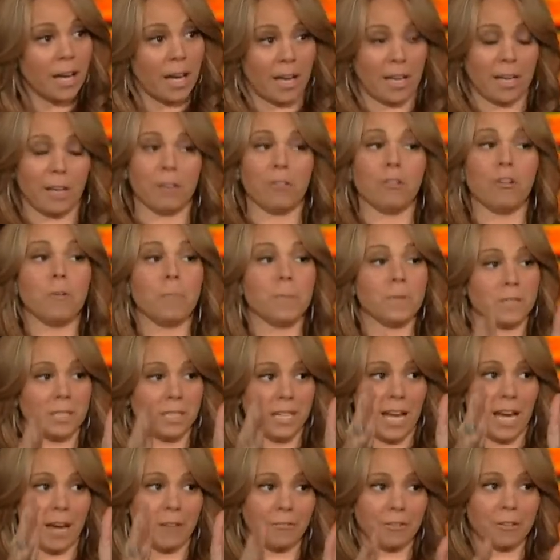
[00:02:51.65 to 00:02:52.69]
He grew up as
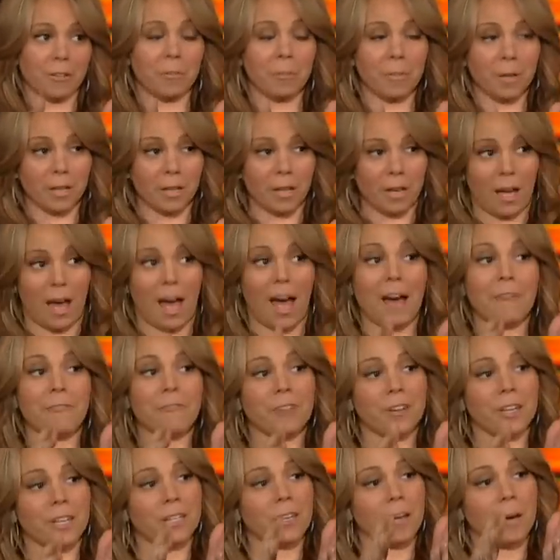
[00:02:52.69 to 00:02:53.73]
an
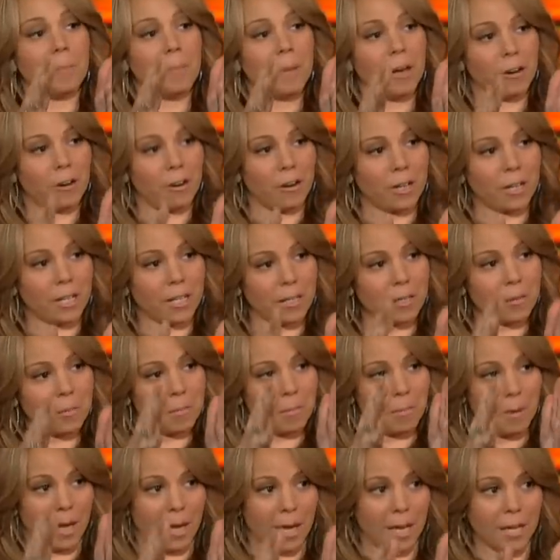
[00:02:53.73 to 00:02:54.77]
African-American
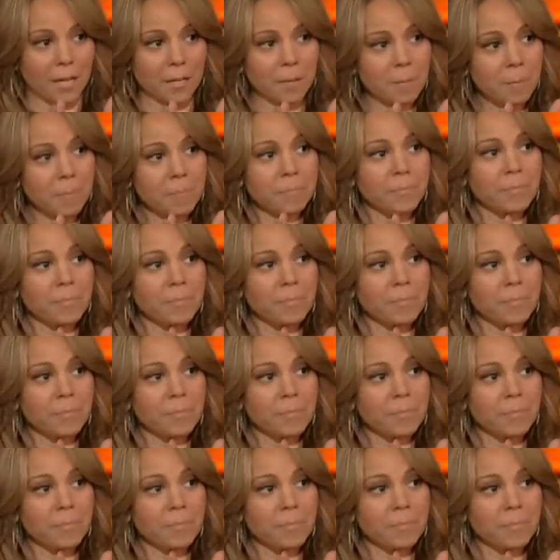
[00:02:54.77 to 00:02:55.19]
mm-hmm. man.